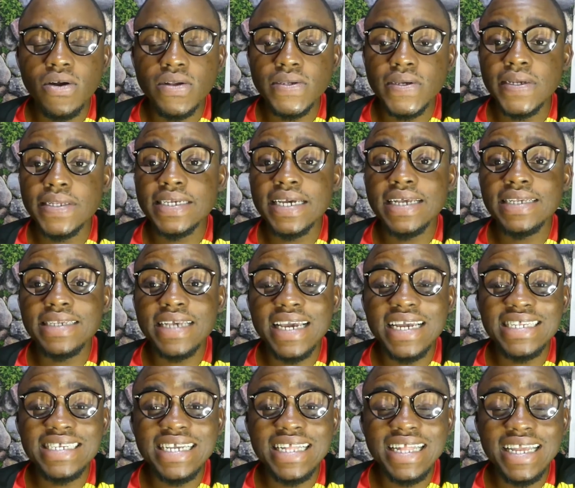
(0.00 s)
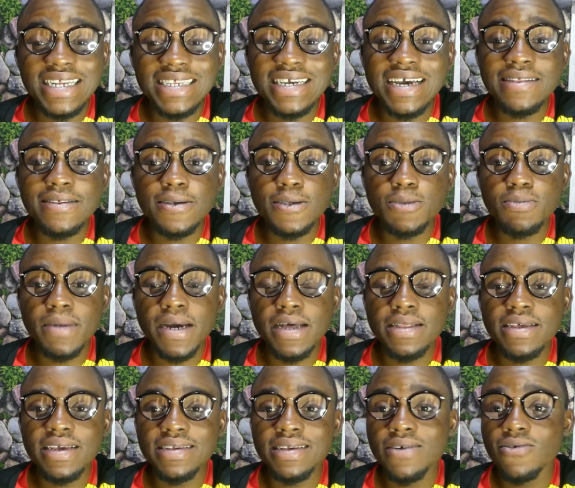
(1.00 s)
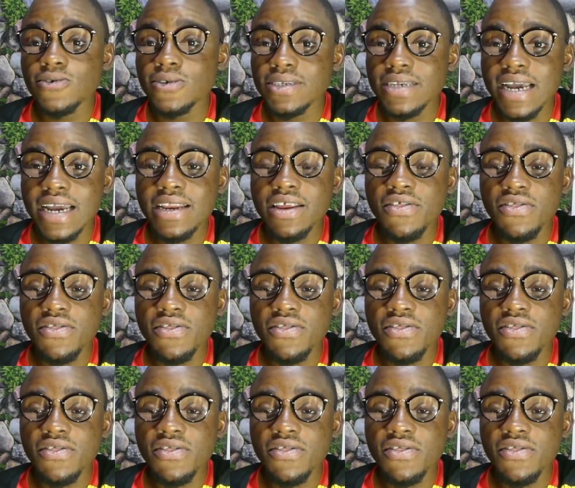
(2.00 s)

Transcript: until he turns 18 later this month and will sign